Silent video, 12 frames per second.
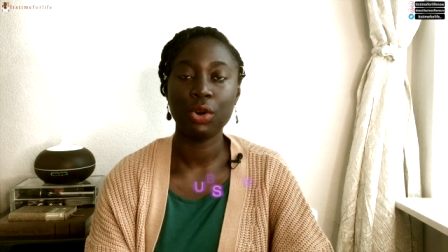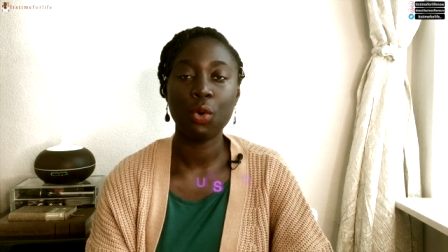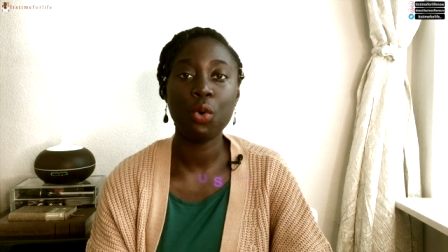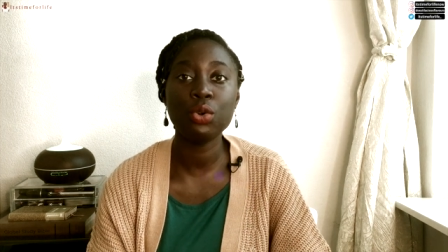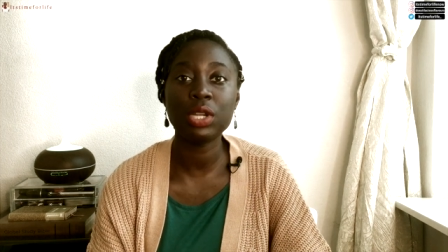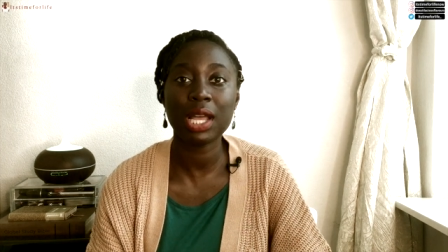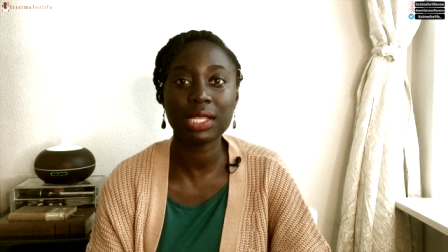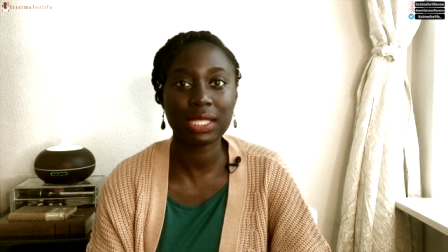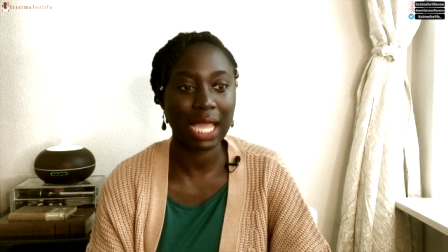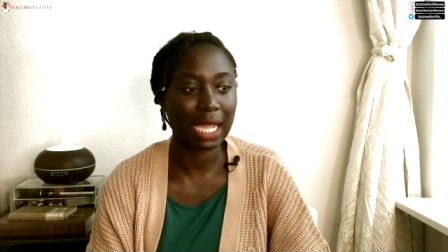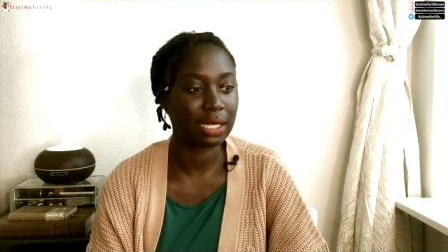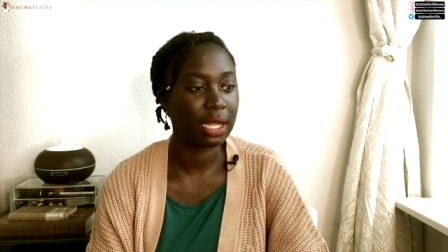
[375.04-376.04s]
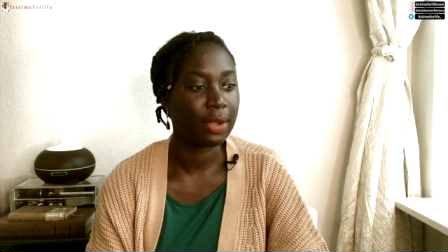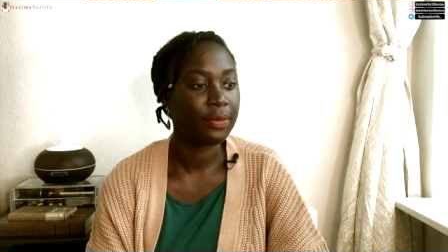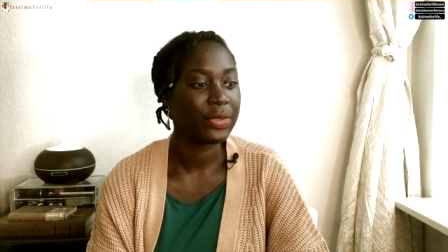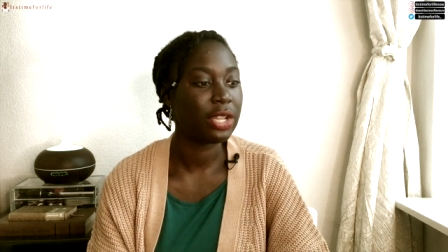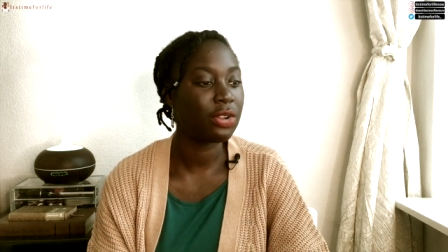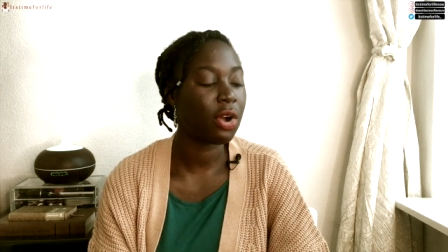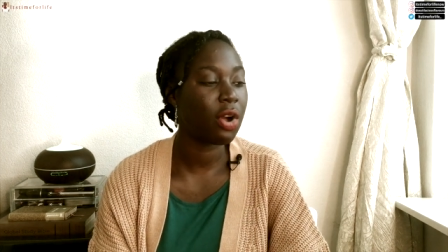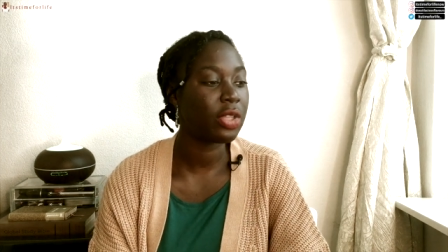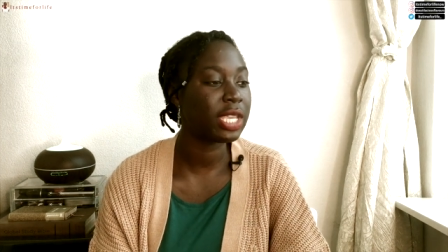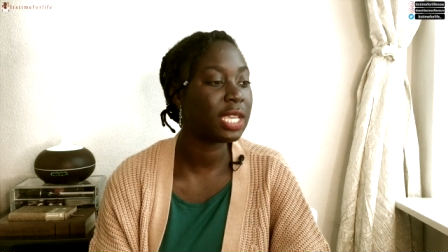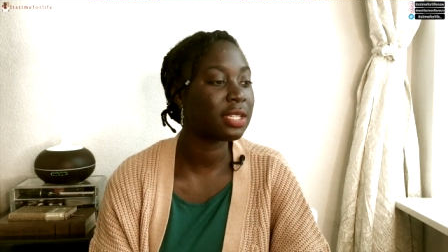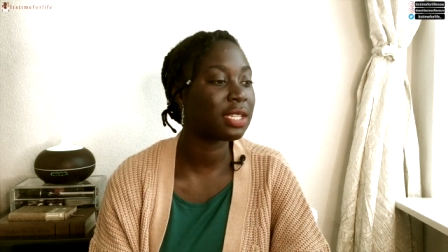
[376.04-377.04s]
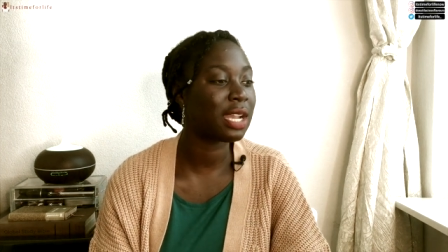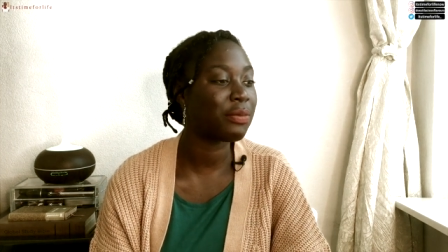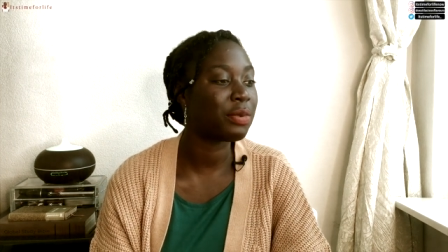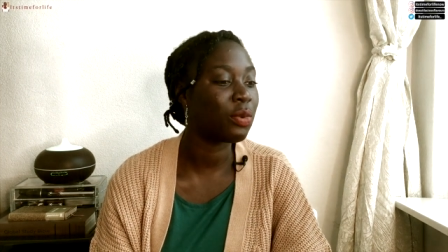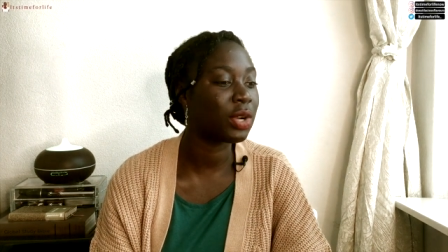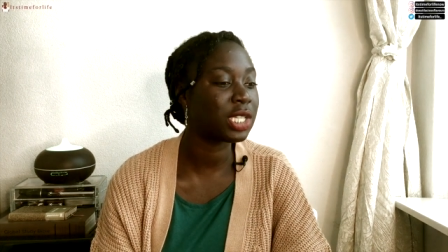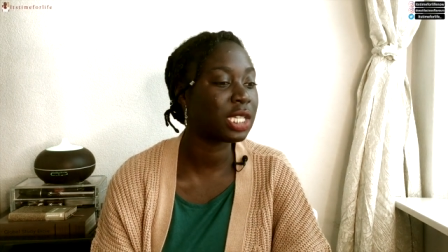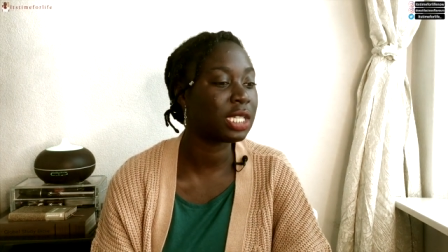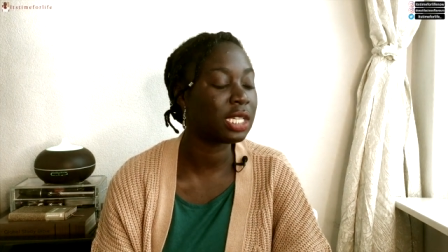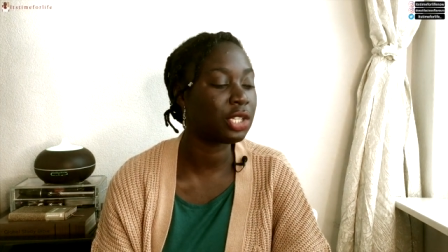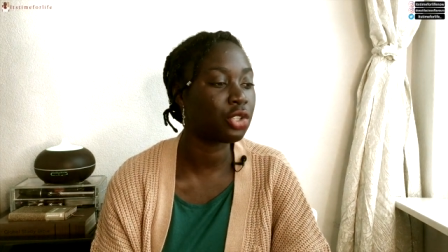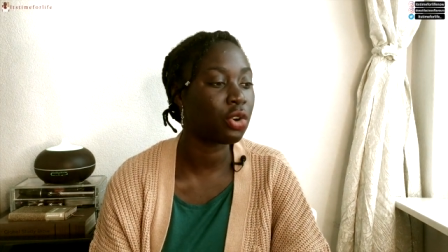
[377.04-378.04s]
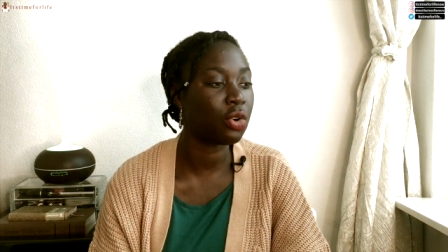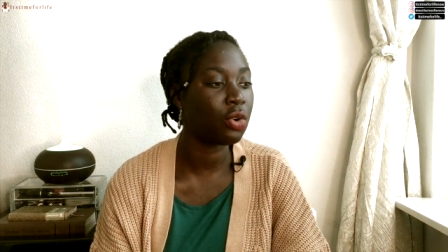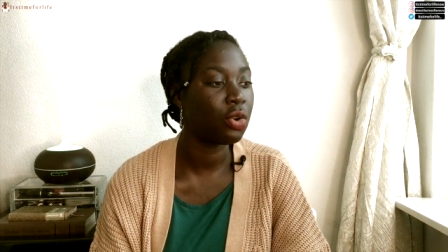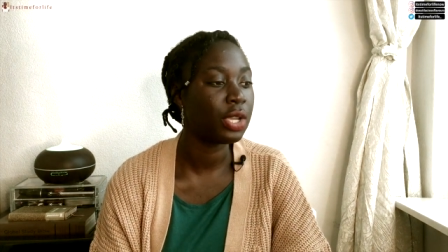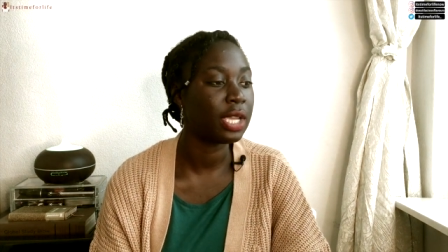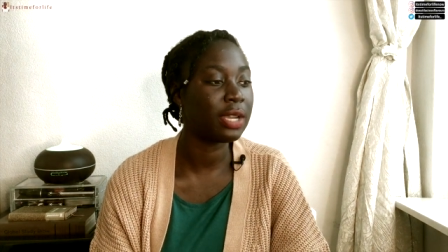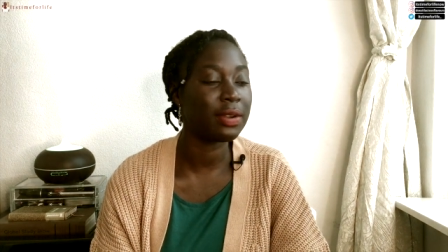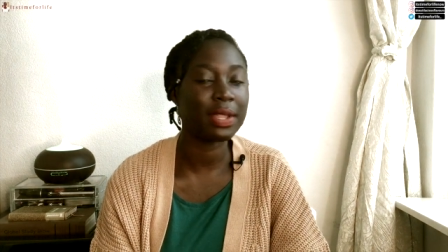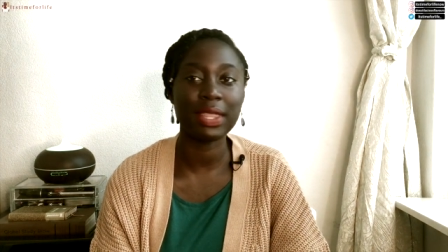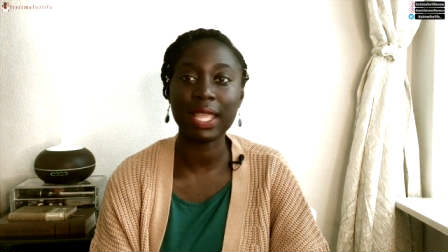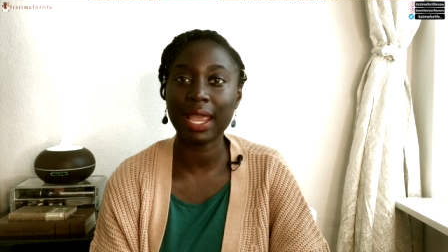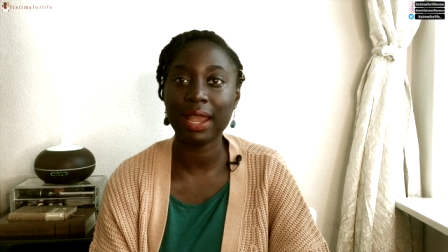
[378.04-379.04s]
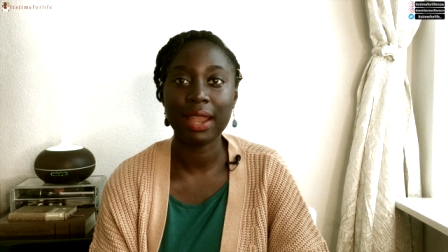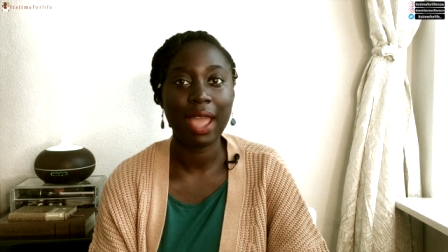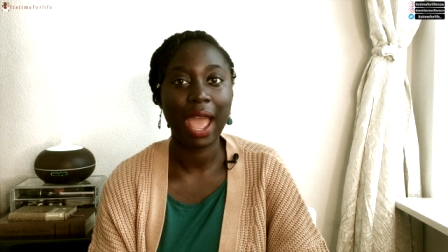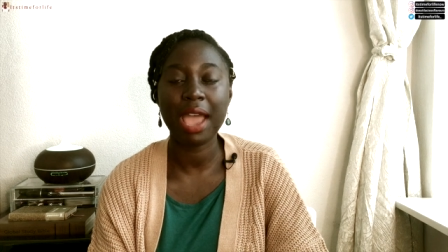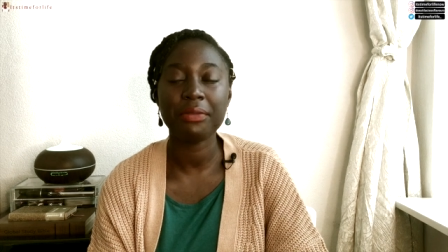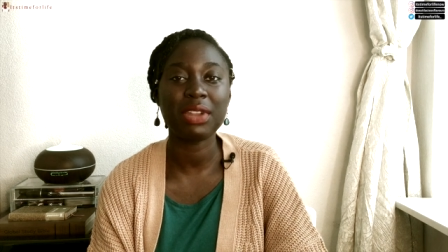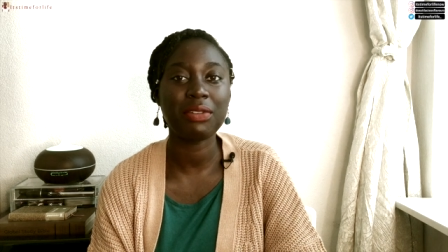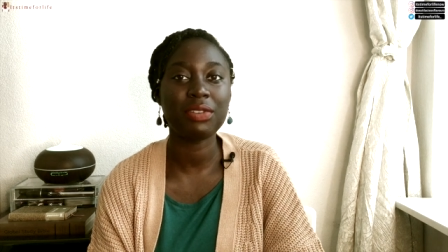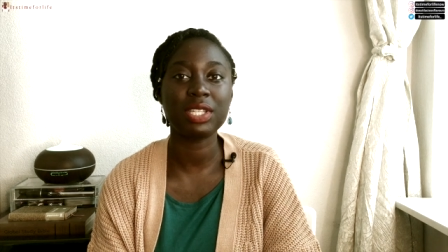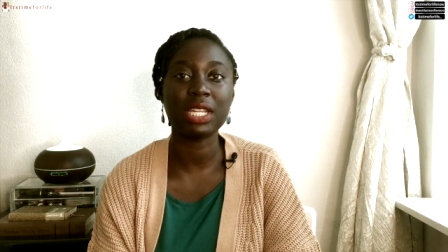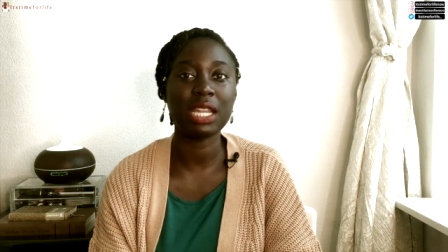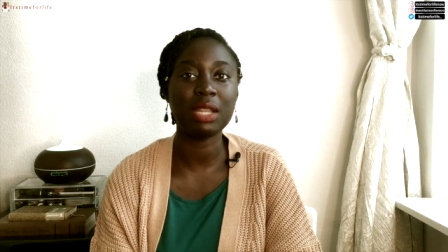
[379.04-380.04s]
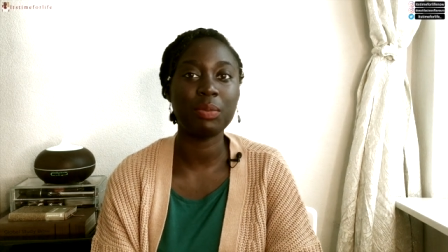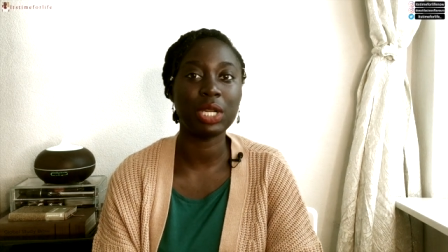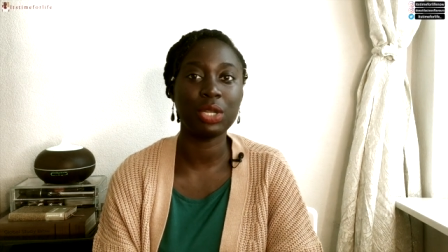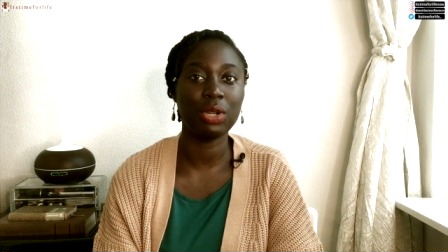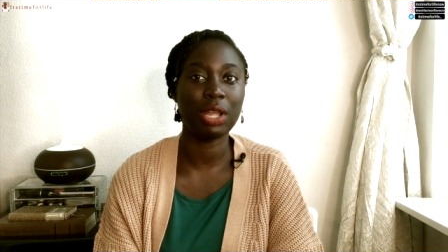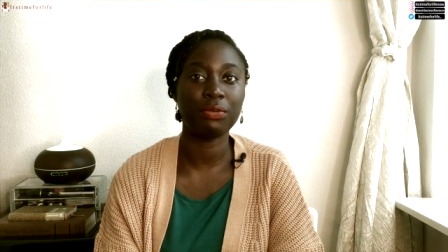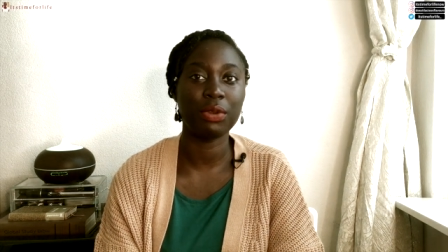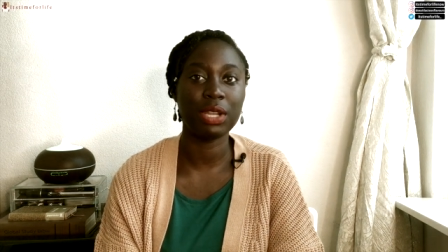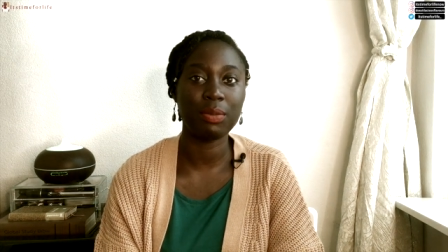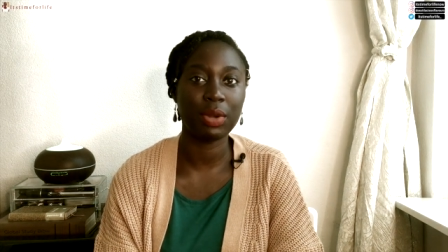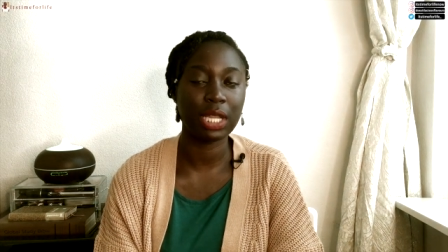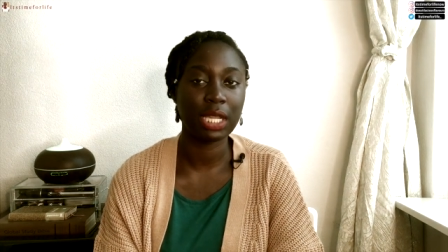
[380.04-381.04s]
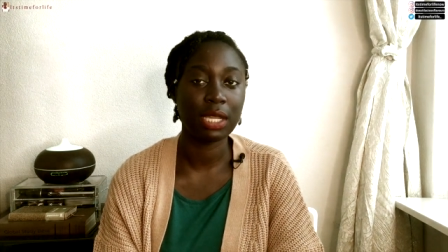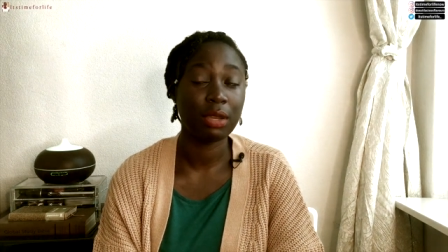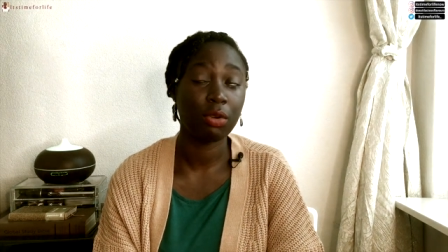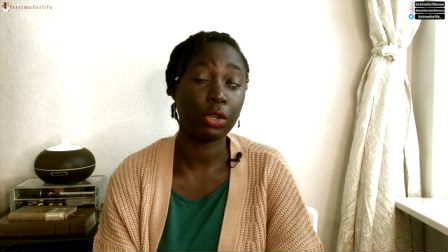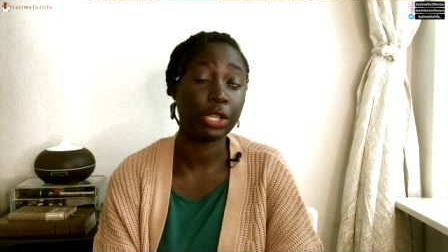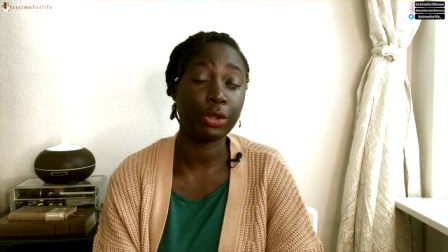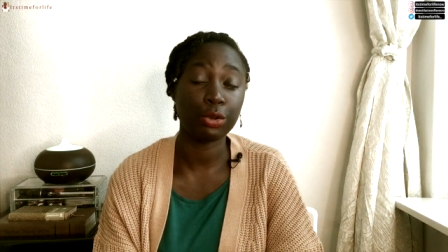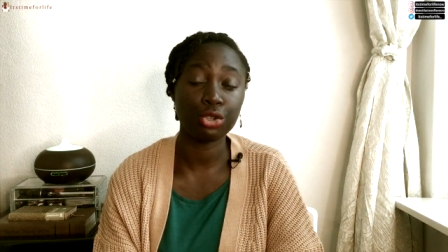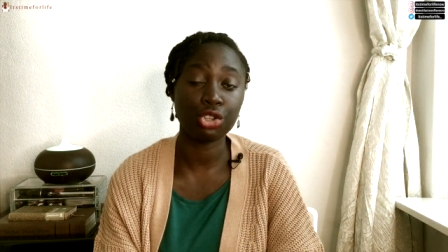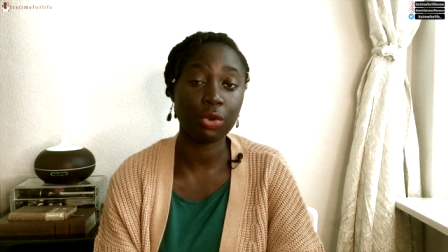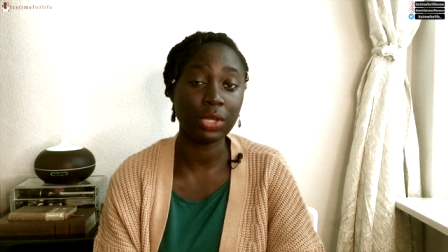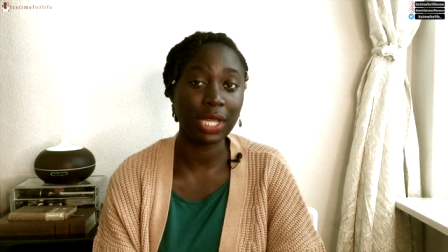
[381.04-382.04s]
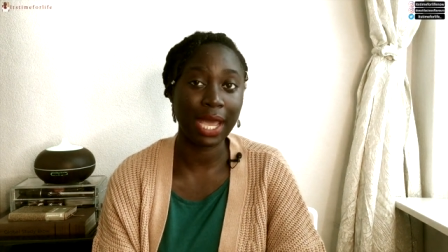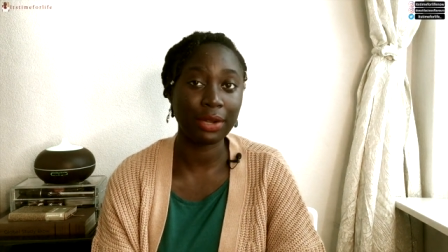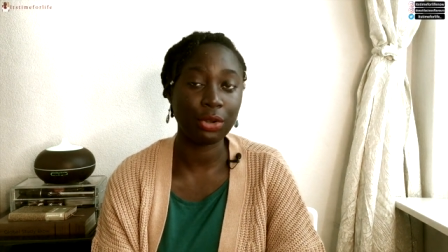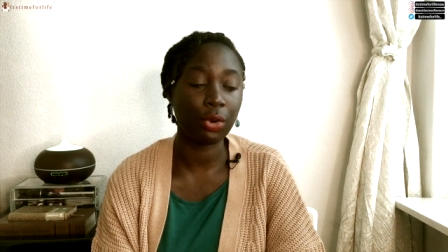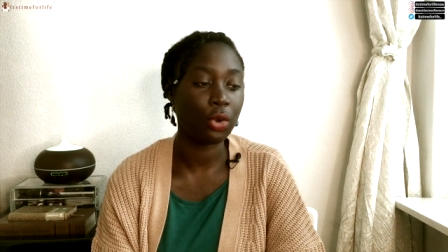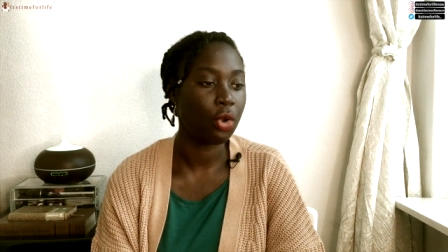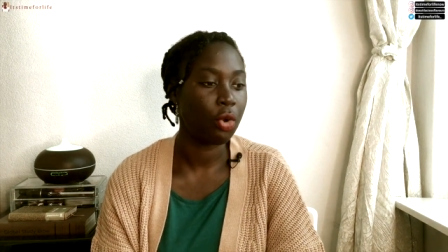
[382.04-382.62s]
Who does that? In all the years that I've been watching this show here and there, I've never seen anybody do that for anybody. Or they don't show it, I don't know.